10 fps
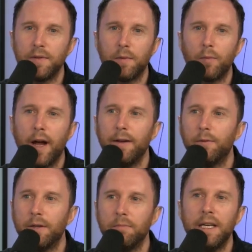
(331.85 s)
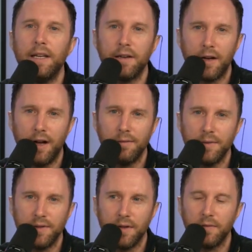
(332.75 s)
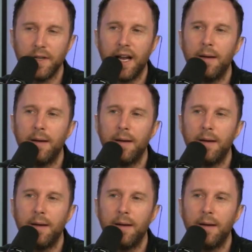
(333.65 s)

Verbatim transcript: a right wing media columnist over that.